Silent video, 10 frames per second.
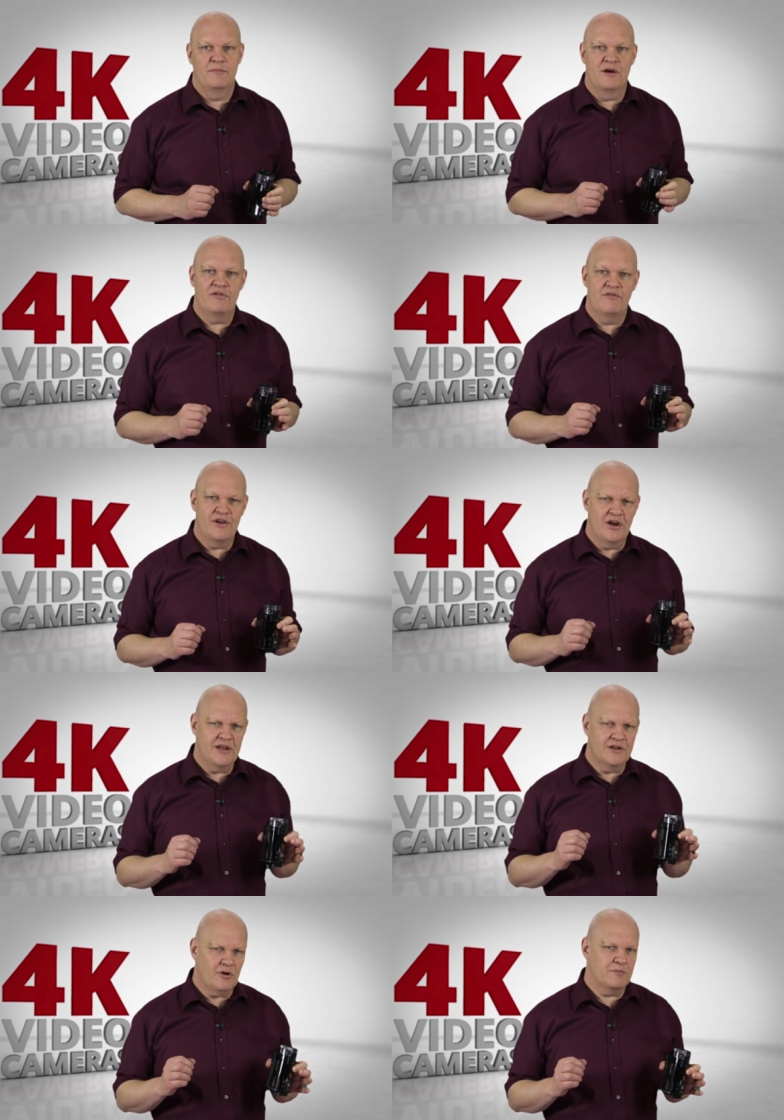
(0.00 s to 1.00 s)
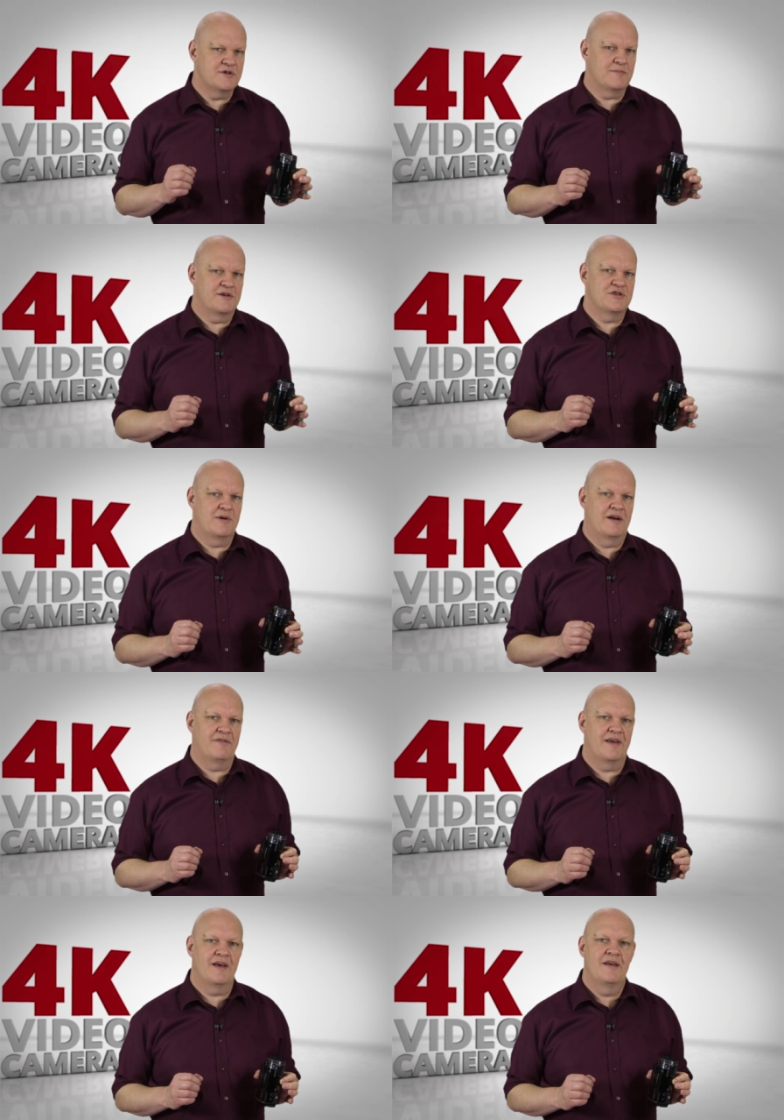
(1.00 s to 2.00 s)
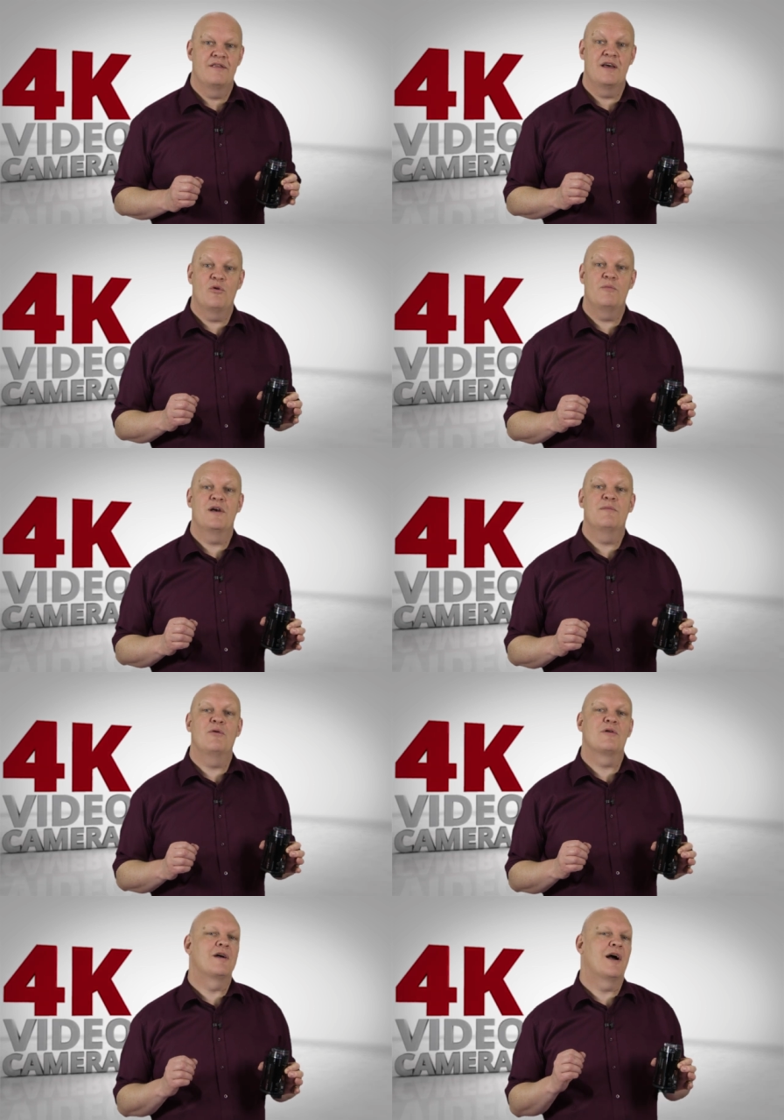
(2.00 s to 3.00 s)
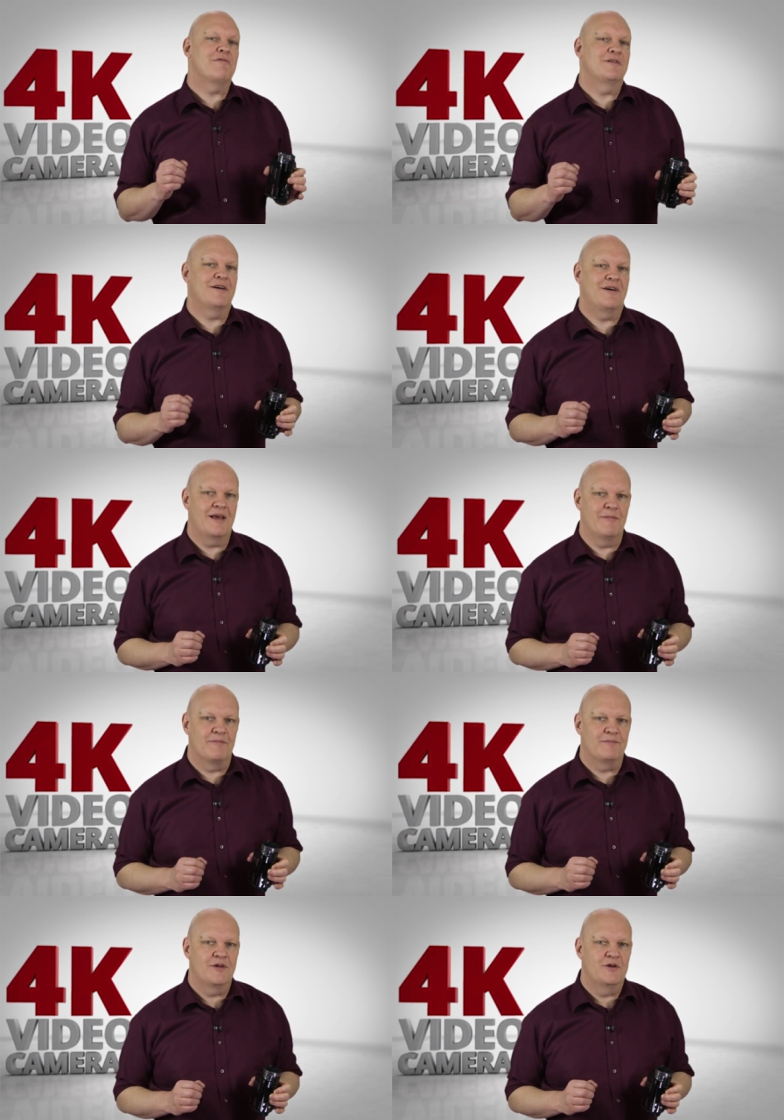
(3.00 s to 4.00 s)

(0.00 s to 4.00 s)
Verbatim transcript: But for the early adopters amongst you out there, there will be a more current dilemma.